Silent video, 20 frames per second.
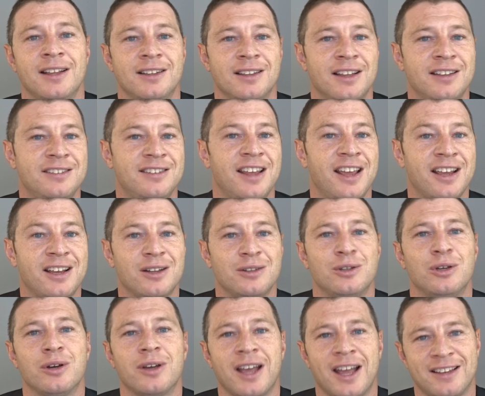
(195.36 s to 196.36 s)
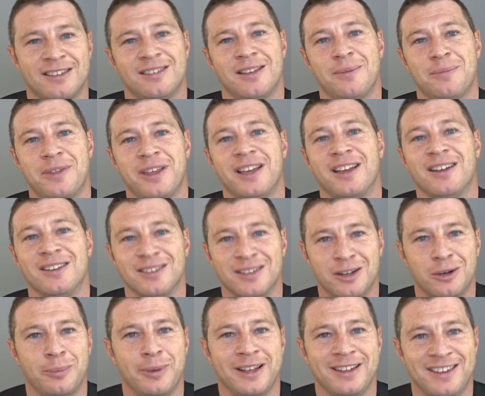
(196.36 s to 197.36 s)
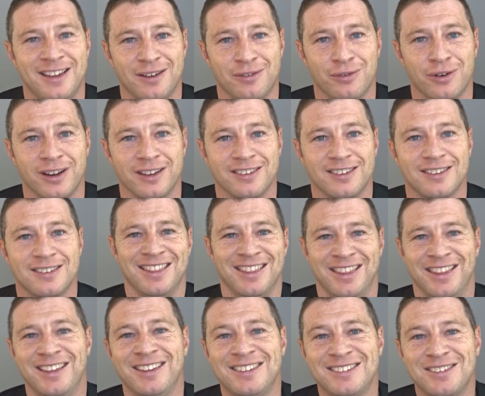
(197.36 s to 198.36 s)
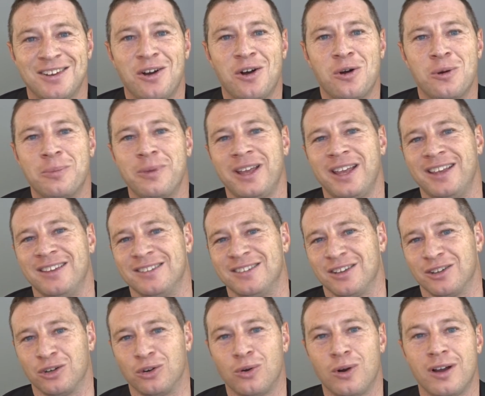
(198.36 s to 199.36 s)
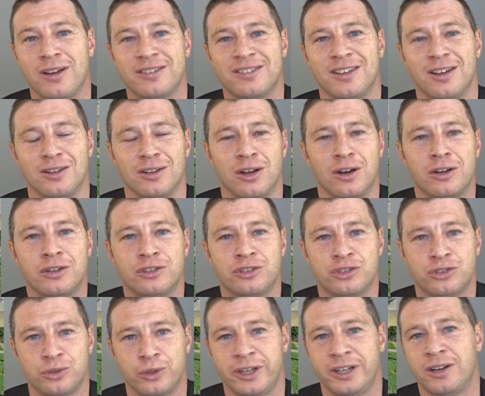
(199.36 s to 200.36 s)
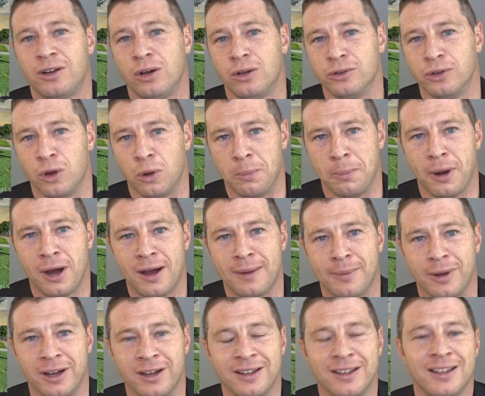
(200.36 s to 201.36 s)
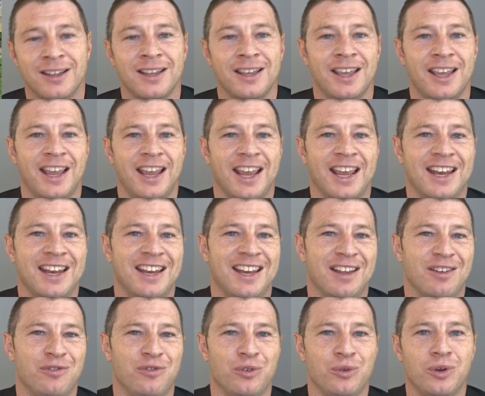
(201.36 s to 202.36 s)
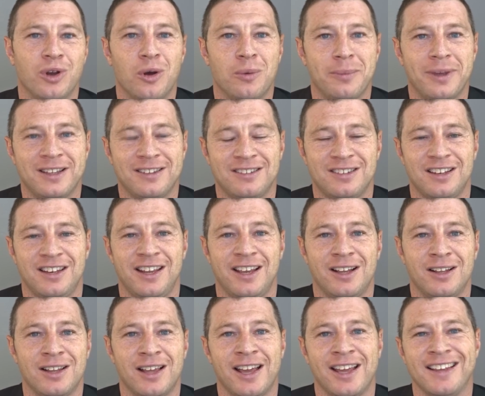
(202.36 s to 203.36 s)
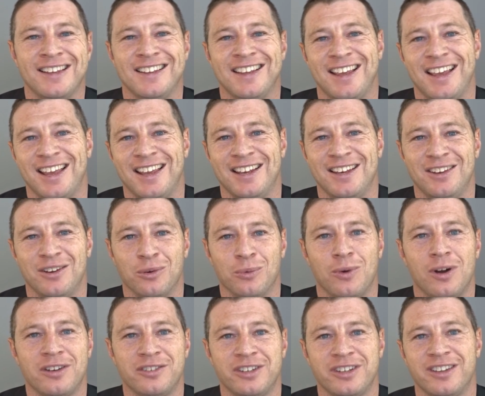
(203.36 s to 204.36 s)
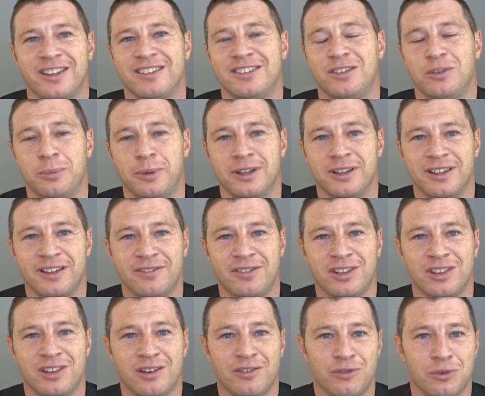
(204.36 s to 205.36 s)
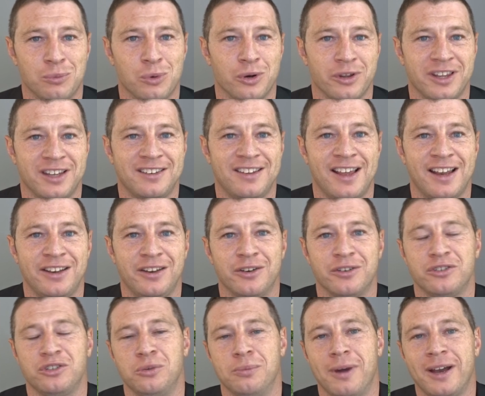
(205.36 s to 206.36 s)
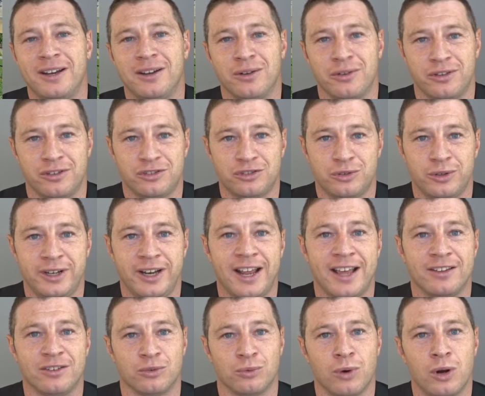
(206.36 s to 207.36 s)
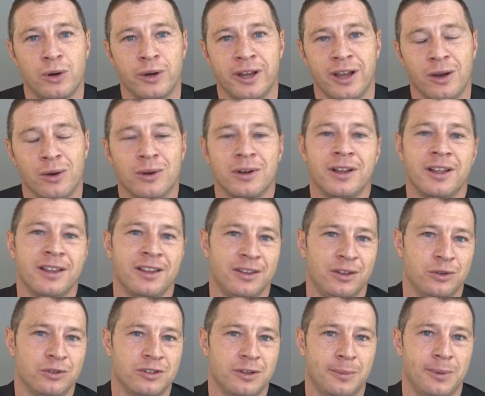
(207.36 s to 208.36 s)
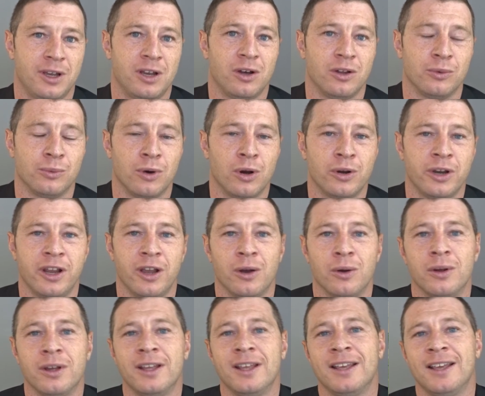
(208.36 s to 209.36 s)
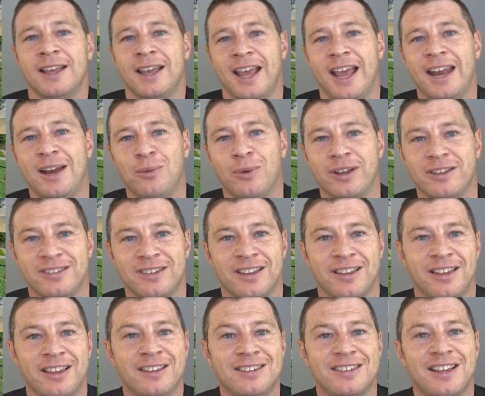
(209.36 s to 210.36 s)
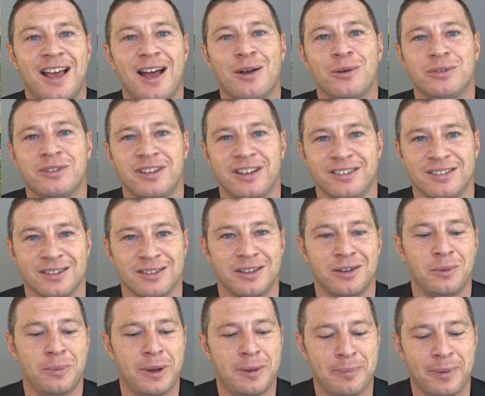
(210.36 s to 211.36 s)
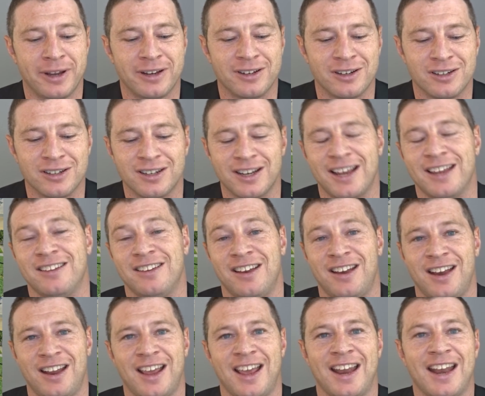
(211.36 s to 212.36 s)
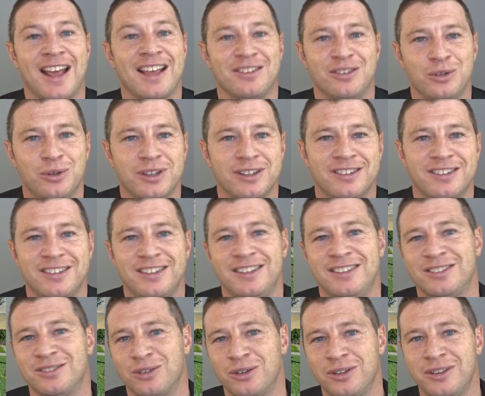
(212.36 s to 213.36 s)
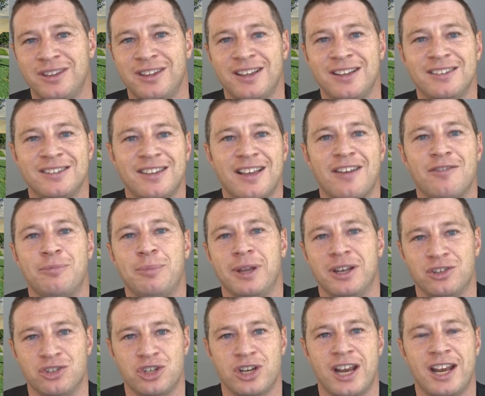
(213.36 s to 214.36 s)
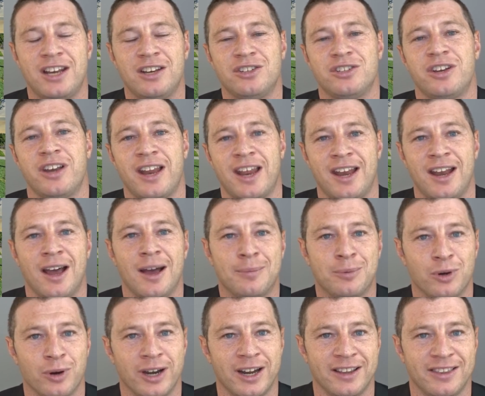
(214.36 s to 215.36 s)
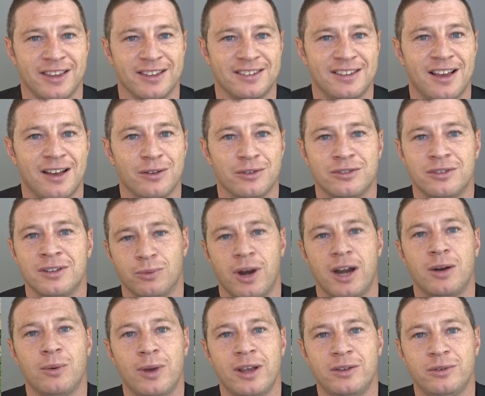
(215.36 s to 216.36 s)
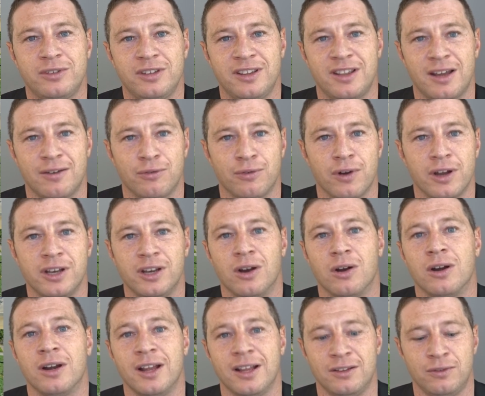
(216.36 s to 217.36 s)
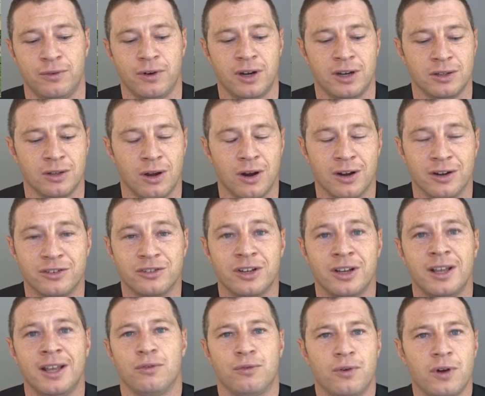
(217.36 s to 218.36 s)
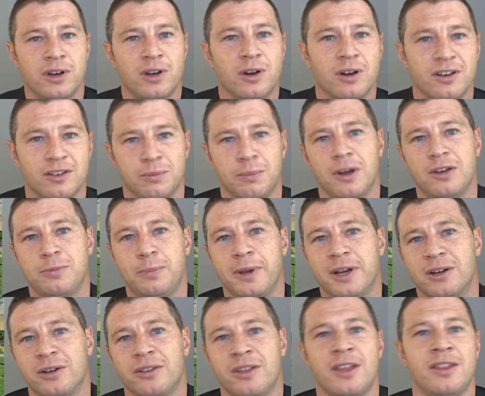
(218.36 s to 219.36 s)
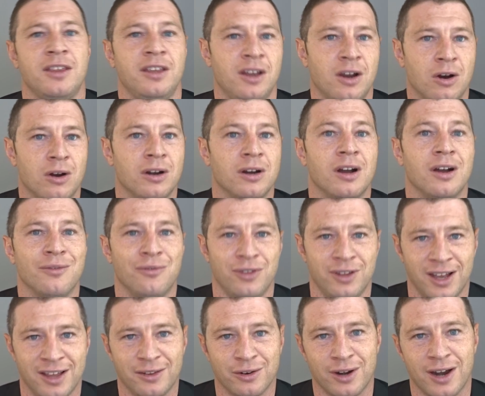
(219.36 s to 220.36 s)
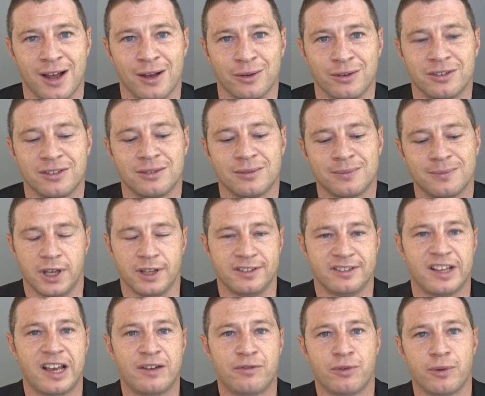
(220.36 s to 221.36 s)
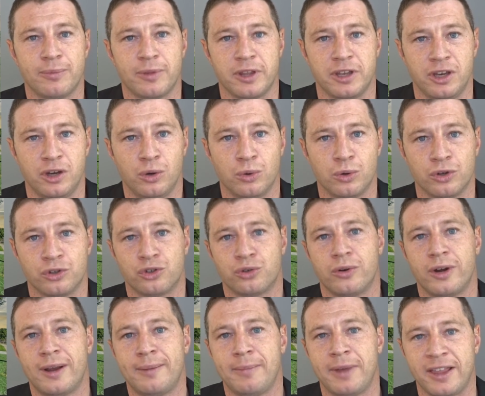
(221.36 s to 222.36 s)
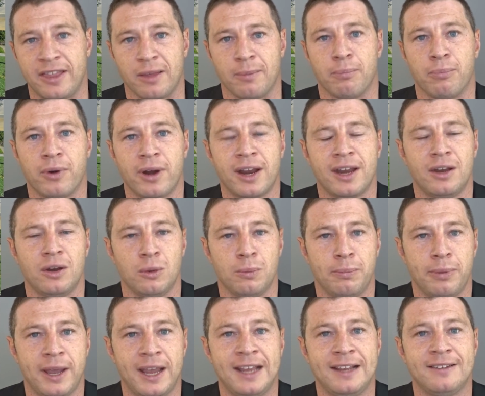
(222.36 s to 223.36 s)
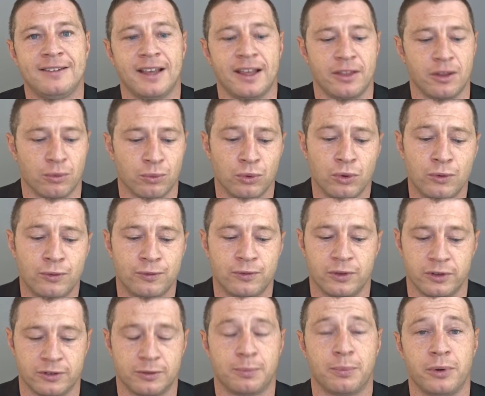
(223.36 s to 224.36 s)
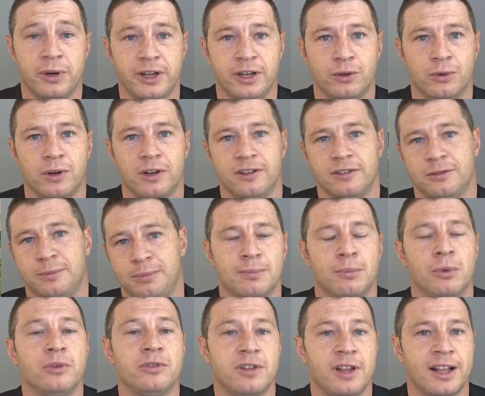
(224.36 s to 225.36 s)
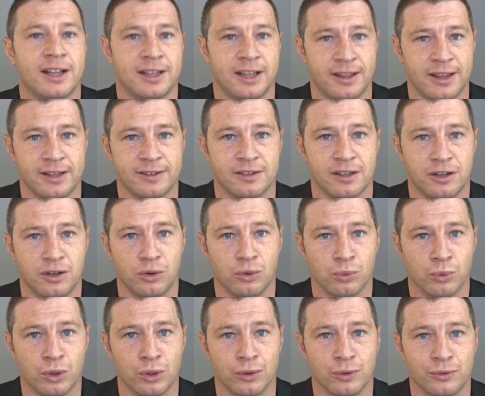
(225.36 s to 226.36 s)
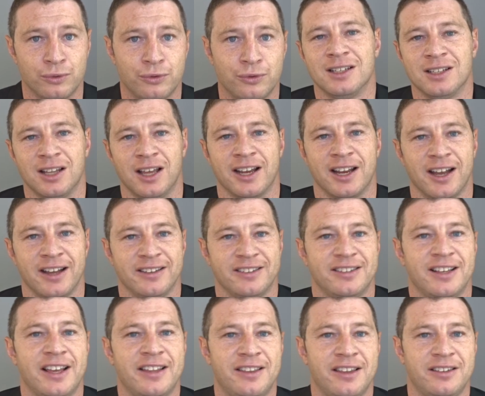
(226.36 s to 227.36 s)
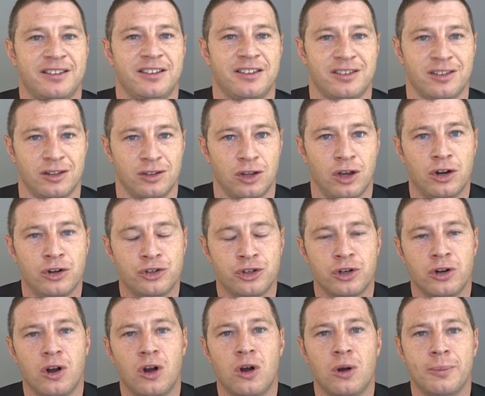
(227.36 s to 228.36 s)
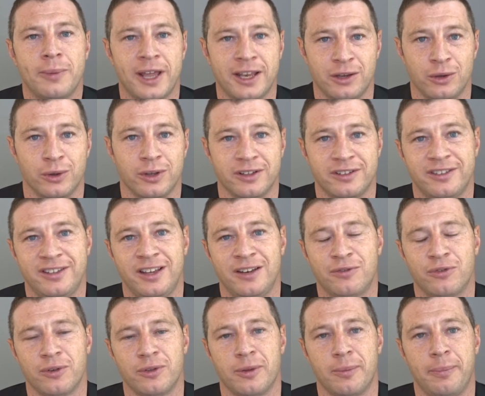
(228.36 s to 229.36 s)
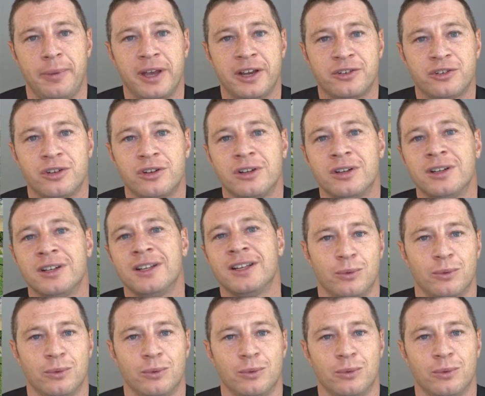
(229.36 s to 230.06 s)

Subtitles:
Let's take a look at something a little bit different. This home is across a large street called Obama, and if you know Mid-City LA and you're watching this, you've been living there for more than 10 years, you might know the street as Rodeo. Used to be called Rodeo. Anyways, this house is a little bit bigger, and as you can see, certain things have been changed and upgraded in this house. Right away you see that front yard, it's very large. Front yard is much bigger than the yard of the other house. Aside from the newer trim and the brand new paint, and the roof looks pretty crisp. Most likely that's a new roof. Like I said, this is a larger home and you can see it from the picture.